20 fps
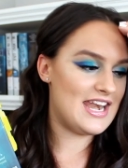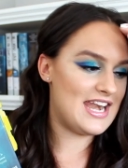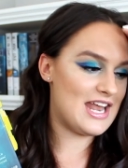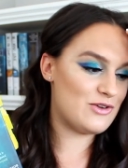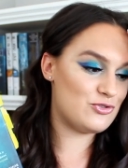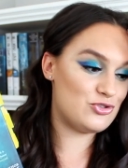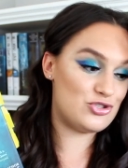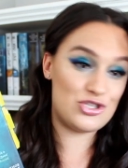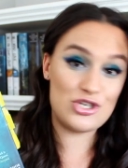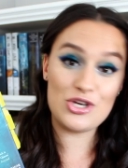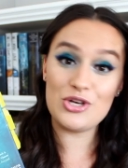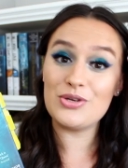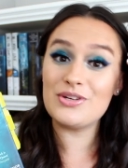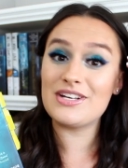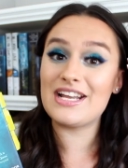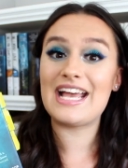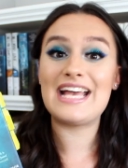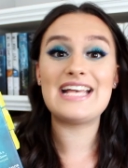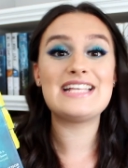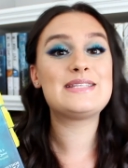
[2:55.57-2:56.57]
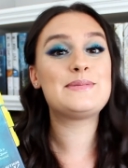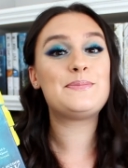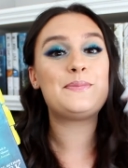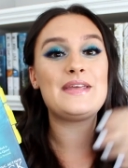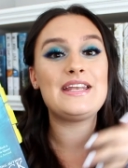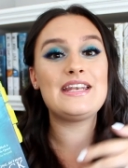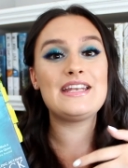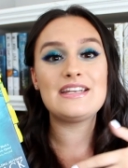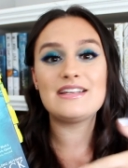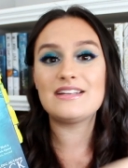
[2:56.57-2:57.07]
Now, Jude has
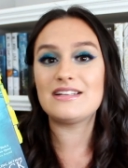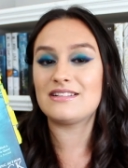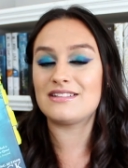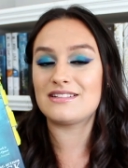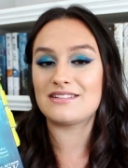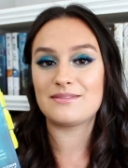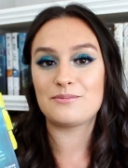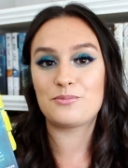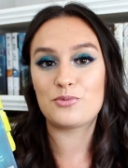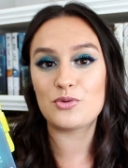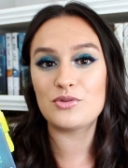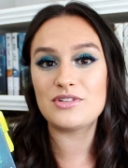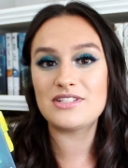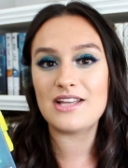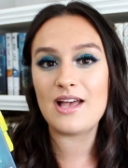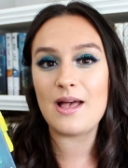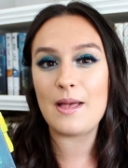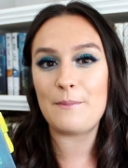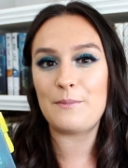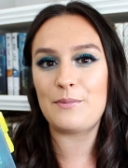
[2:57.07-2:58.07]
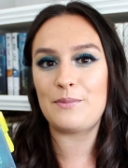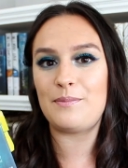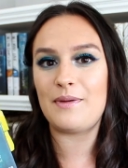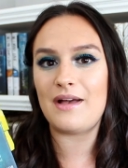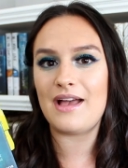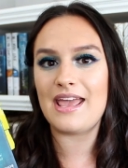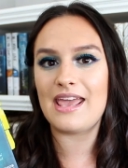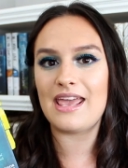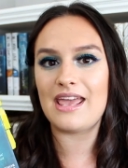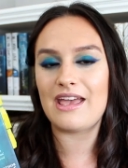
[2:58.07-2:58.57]
been brought up
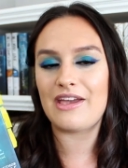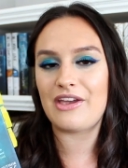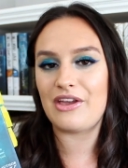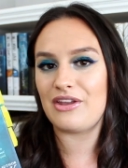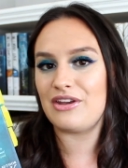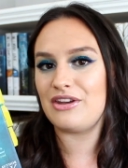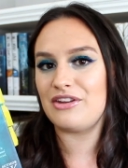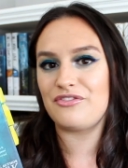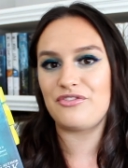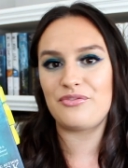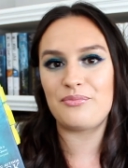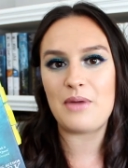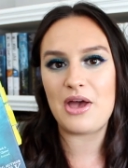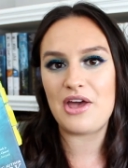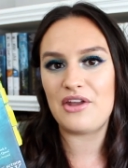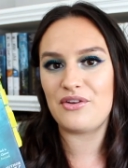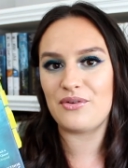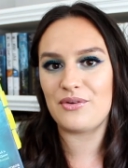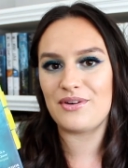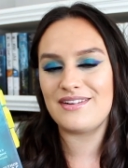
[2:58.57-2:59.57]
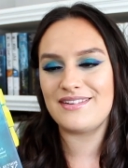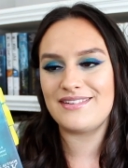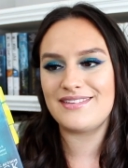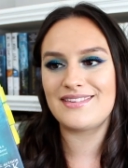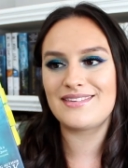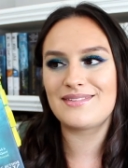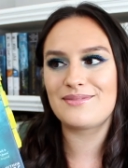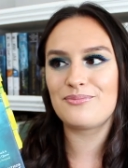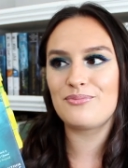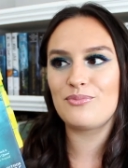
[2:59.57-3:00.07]
by a kind of
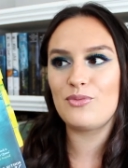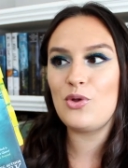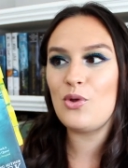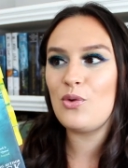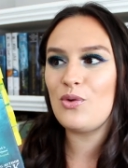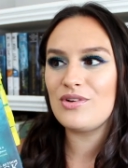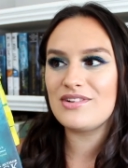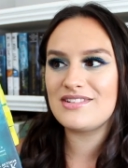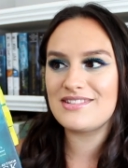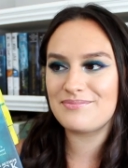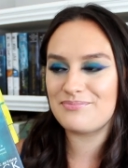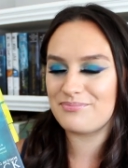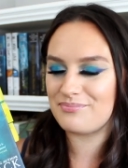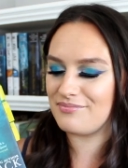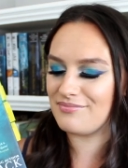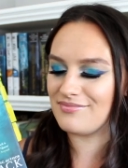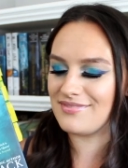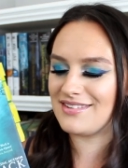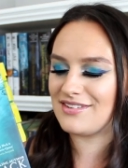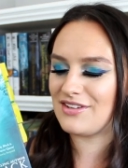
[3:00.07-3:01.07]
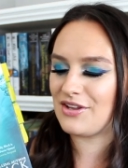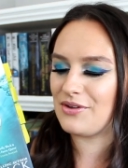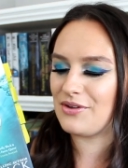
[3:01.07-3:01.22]
murderous lord, so